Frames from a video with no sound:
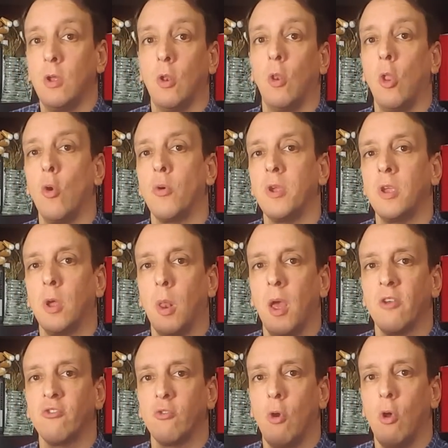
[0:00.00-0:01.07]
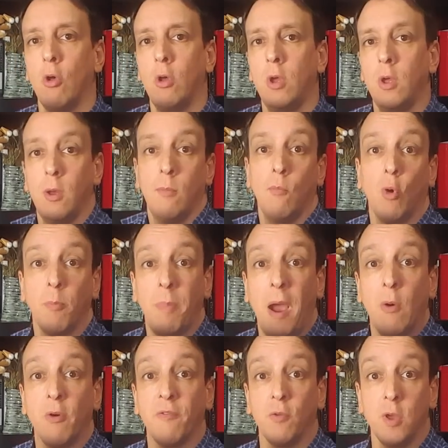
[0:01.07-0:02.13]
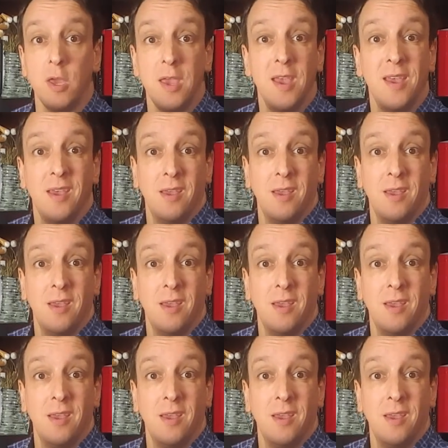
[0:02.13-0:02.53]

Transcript: lowering cholesterol more powerfully,